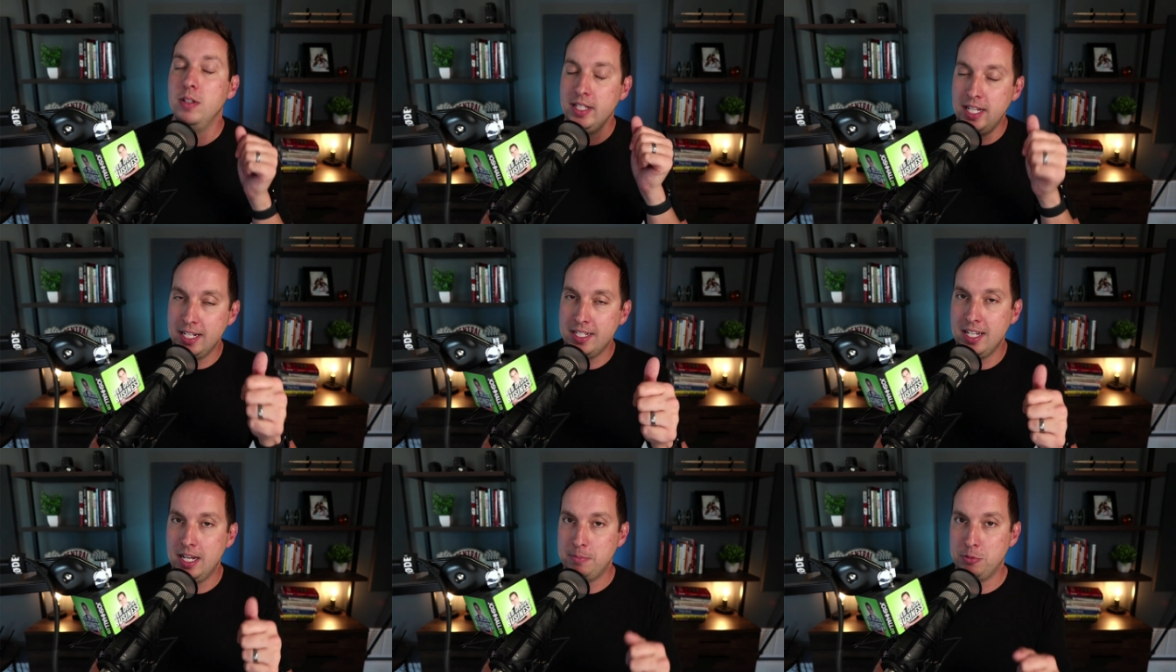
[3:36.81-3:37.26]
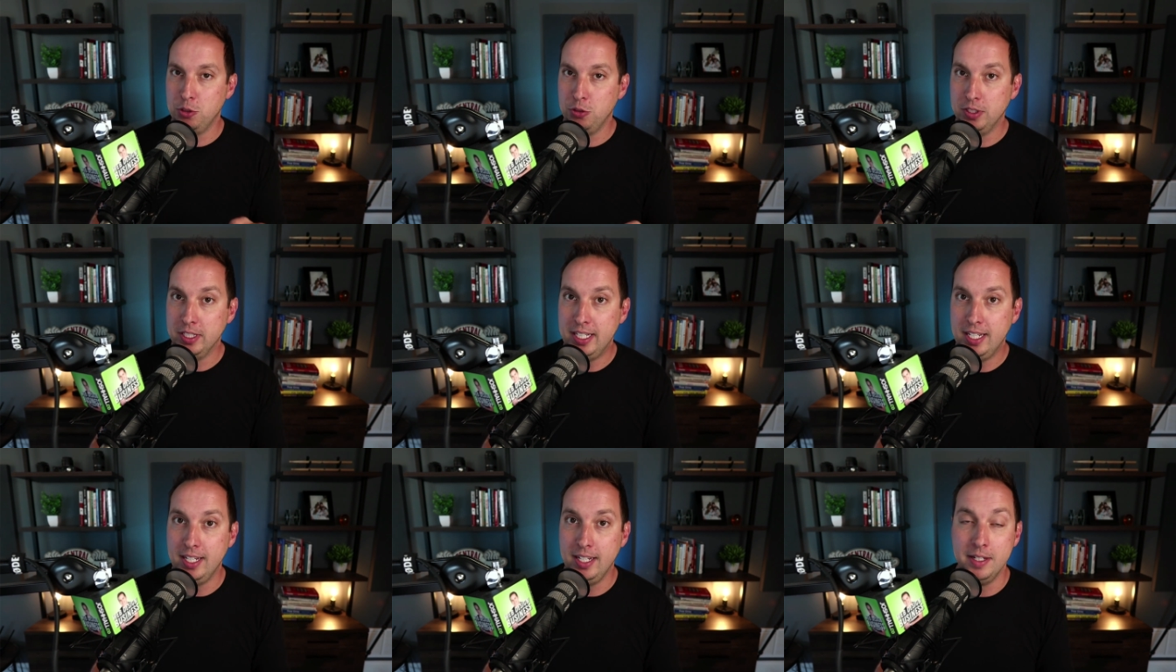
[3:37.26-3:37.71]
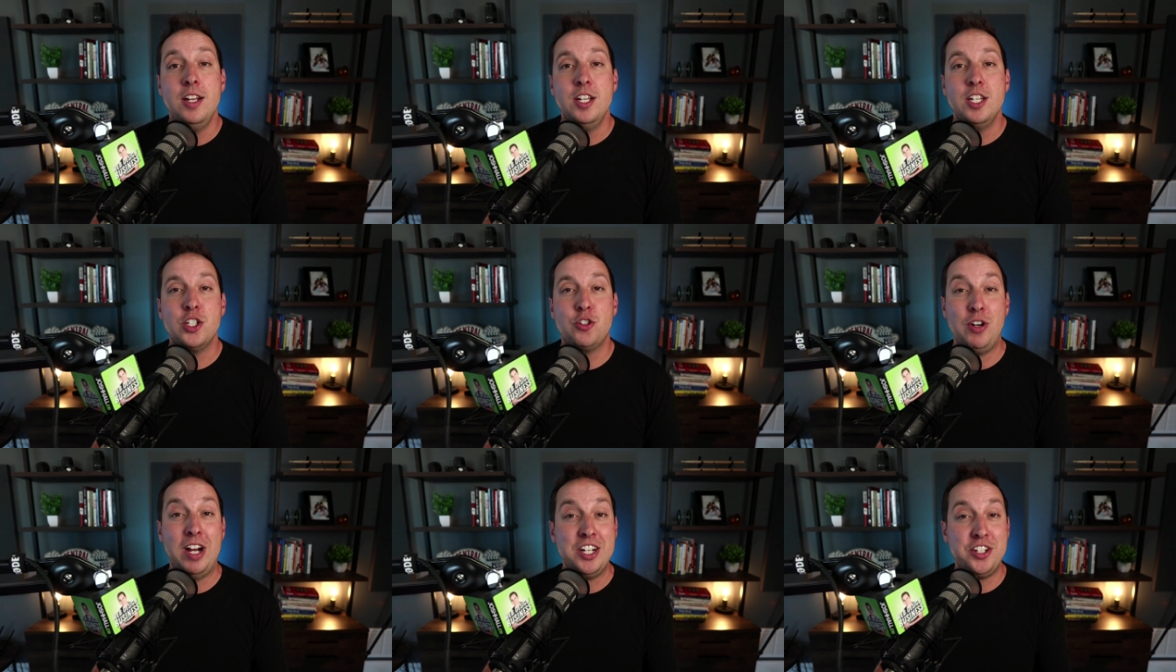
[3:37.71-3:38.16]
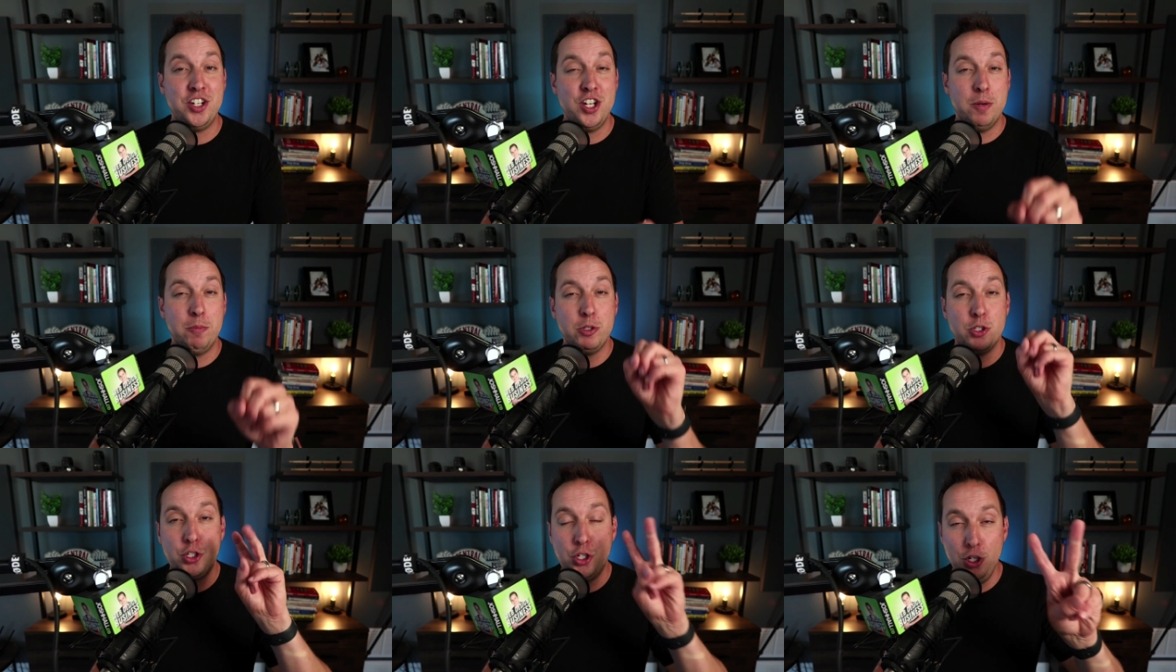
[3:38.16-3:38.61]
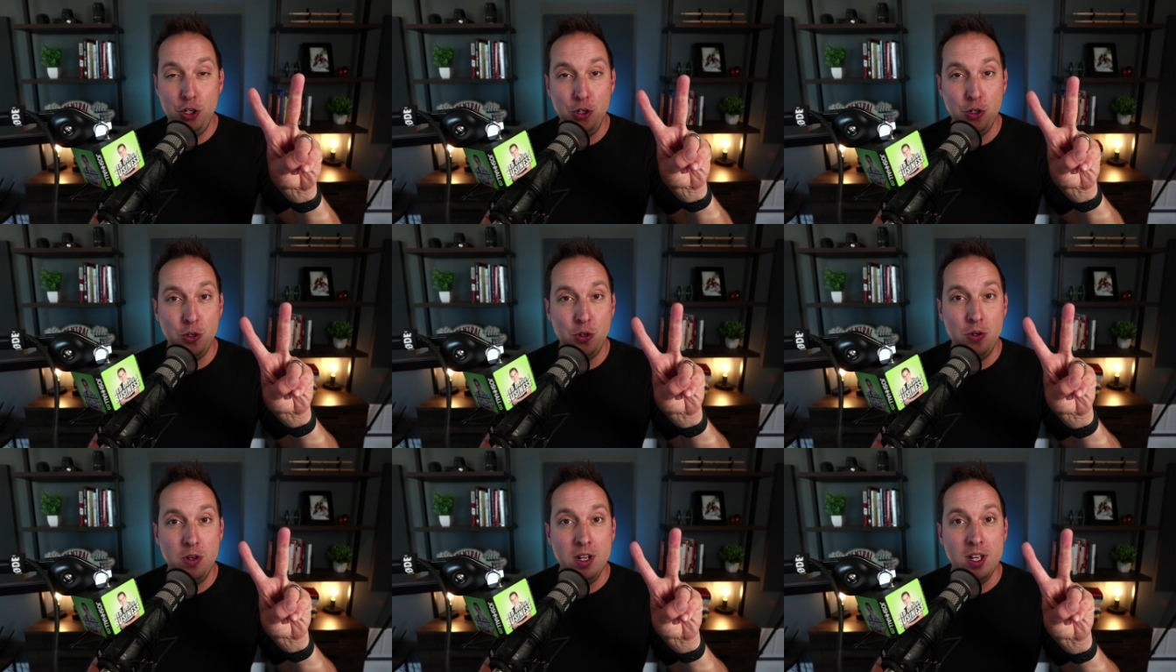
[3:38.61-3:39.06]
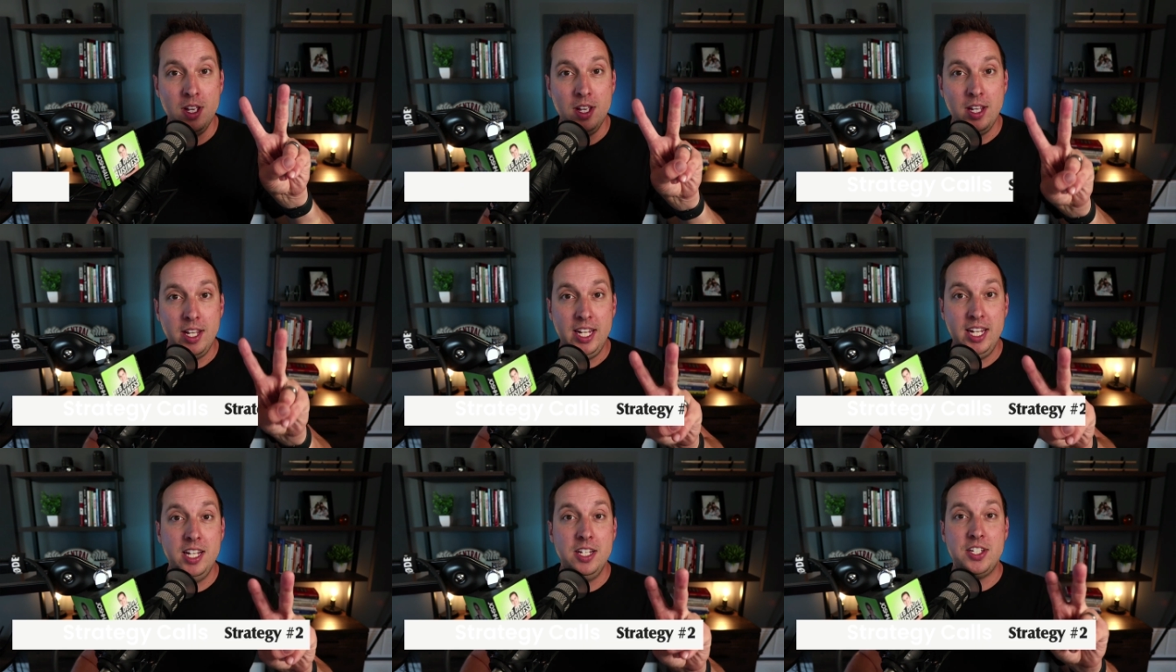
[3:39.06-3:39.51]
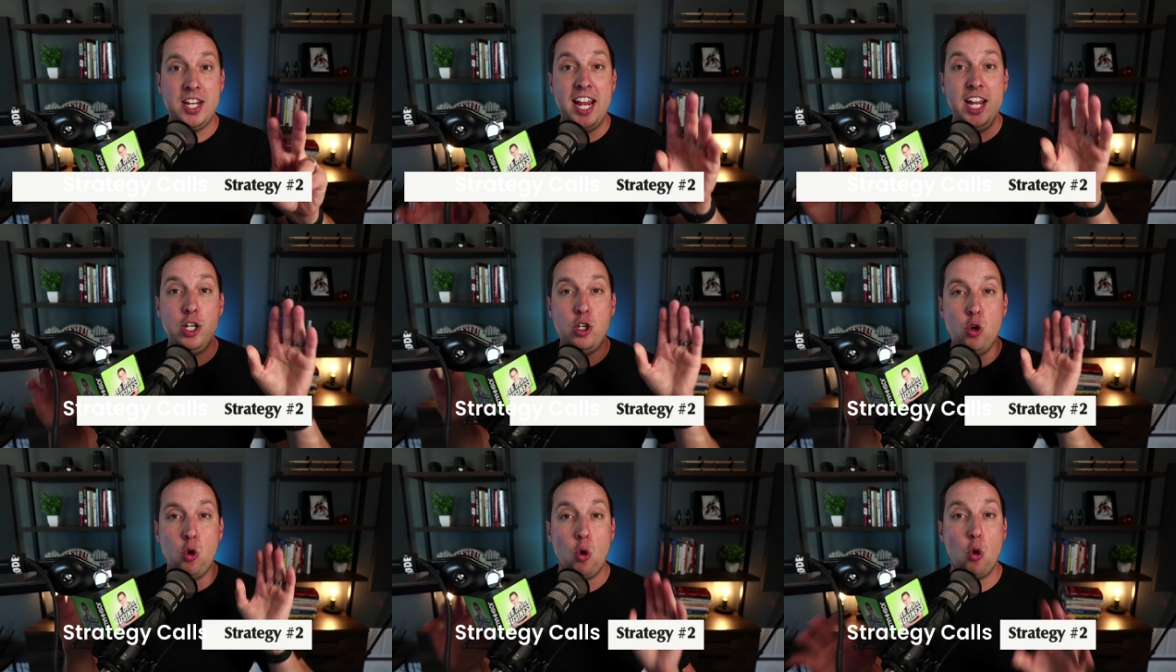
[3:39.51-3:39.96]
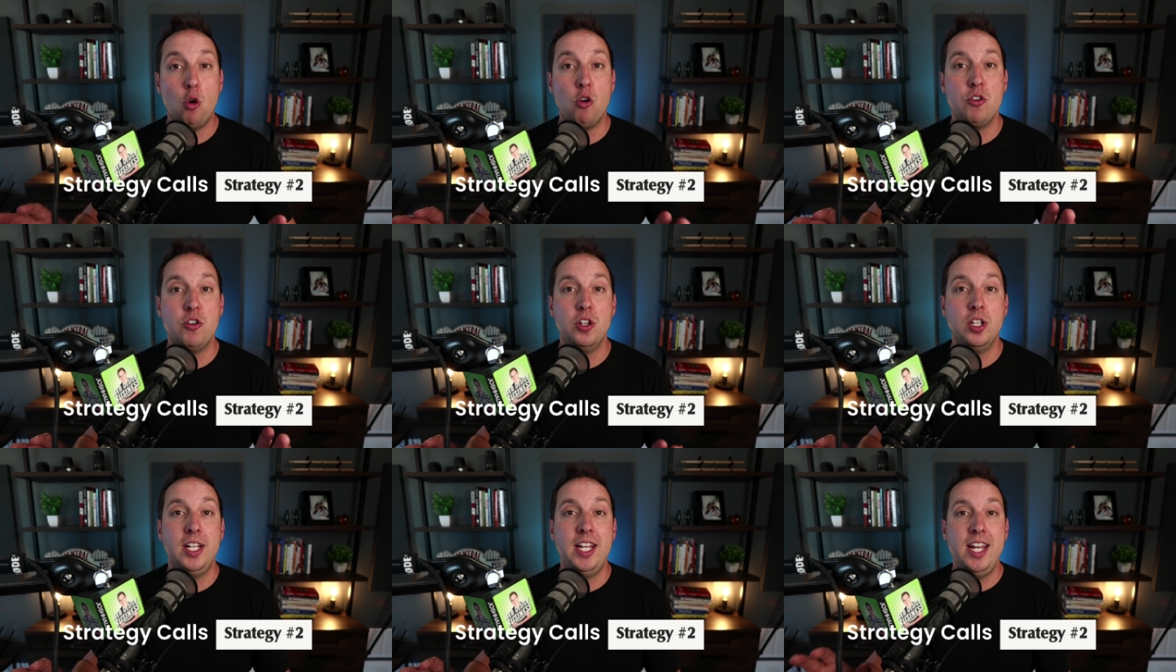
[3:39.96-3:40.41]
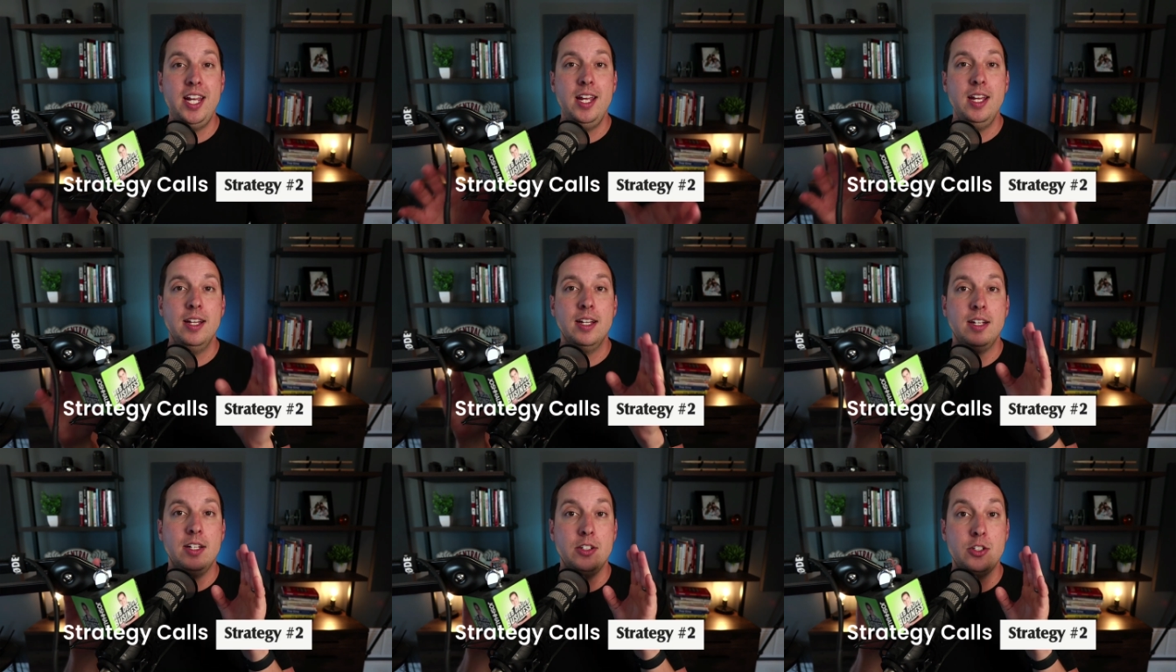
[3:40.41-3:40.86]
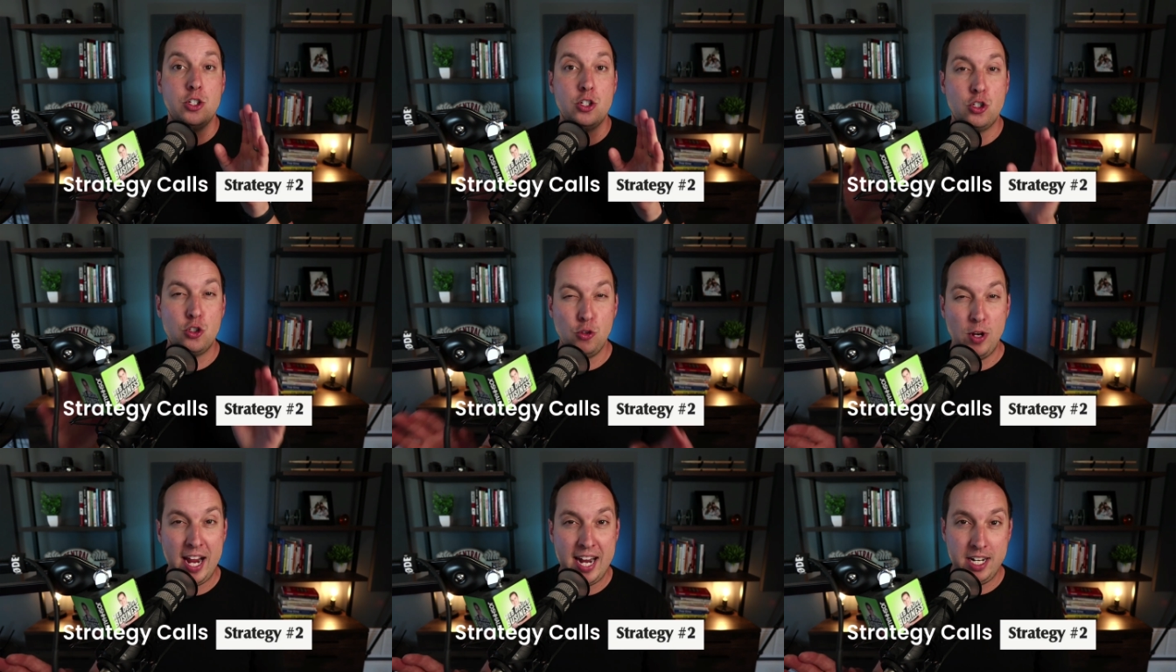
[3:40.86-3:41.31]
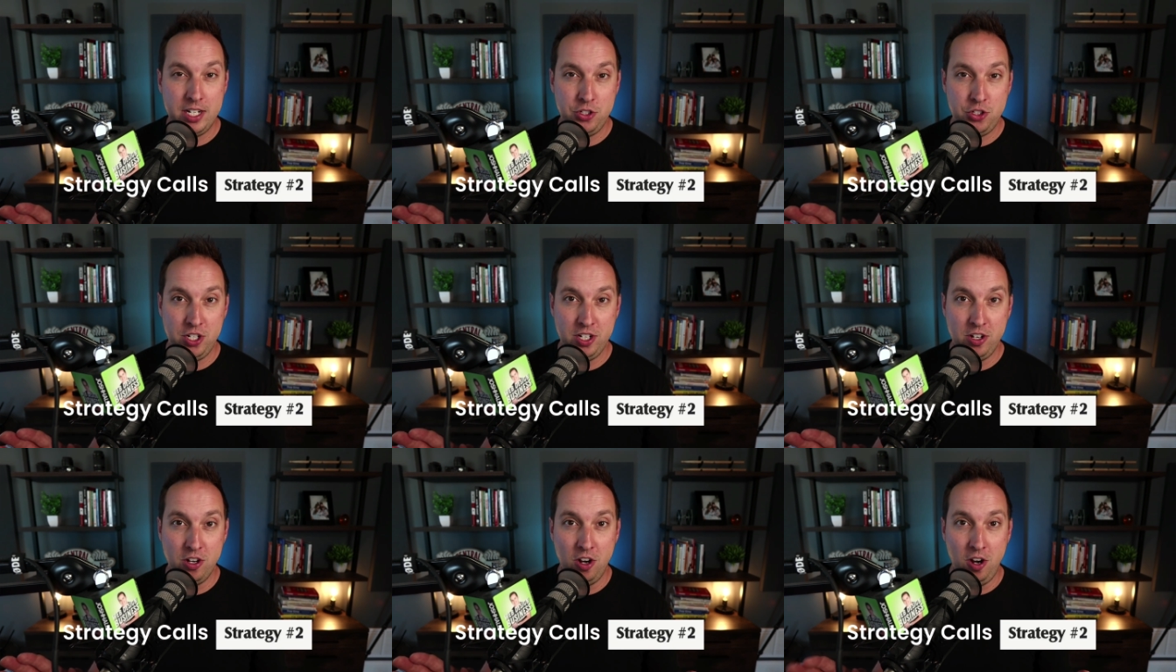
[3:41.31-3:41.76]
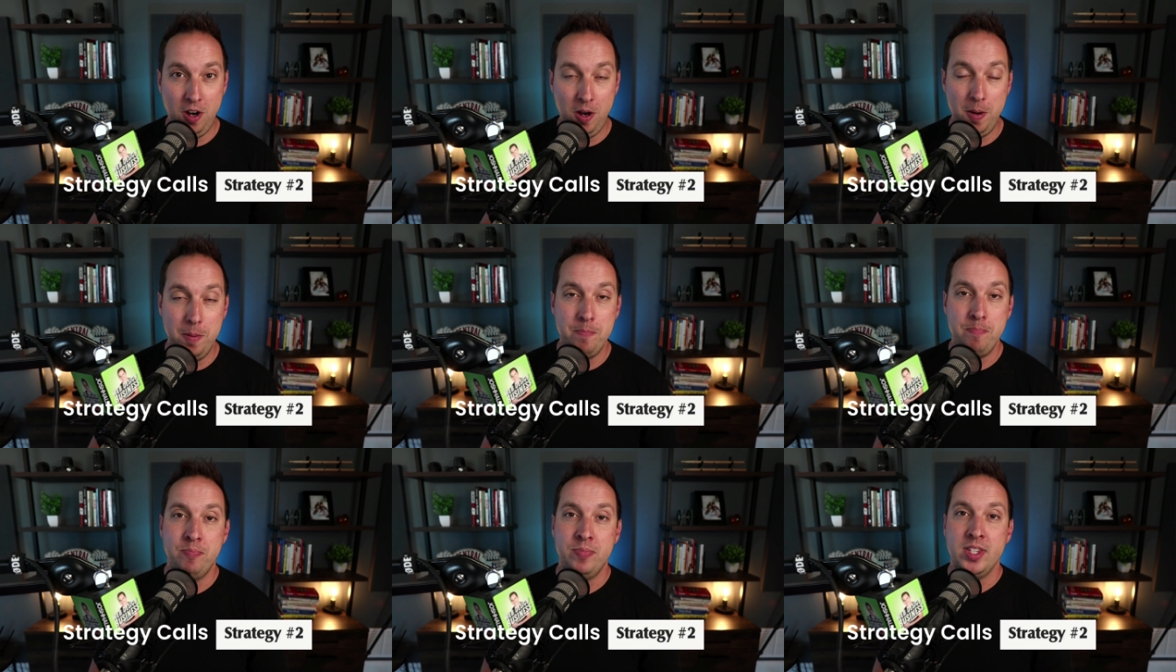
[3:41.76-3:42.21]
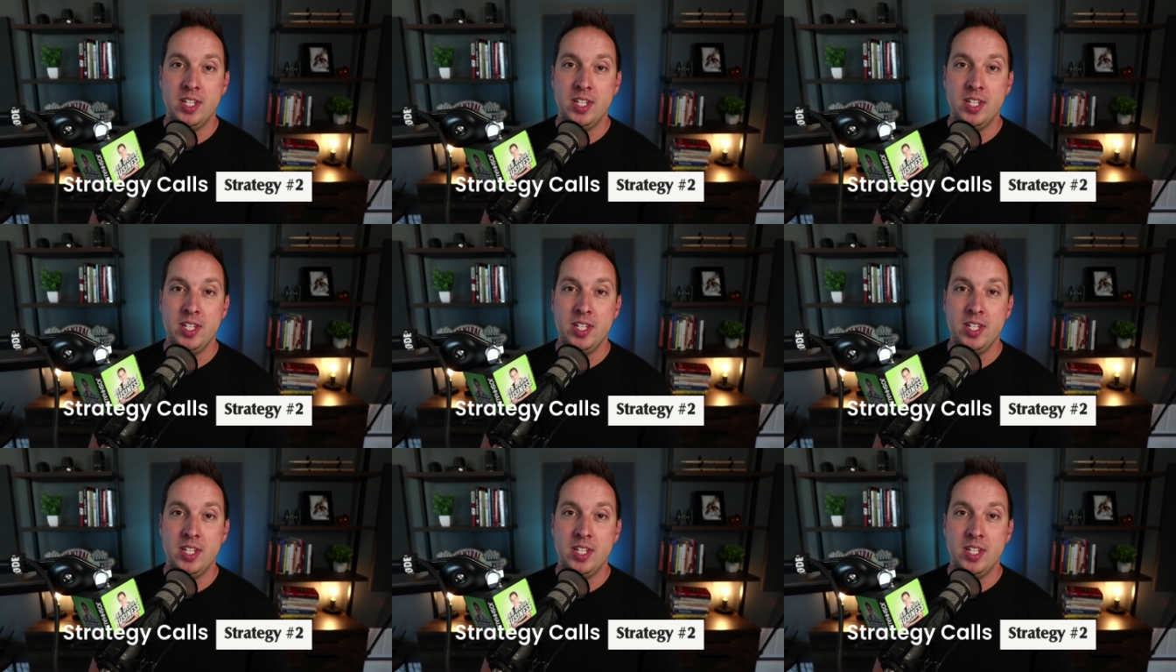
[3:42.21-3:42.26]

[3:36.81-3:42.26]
That's absolutely key. Strategy number 2 is a quarterly strategy call.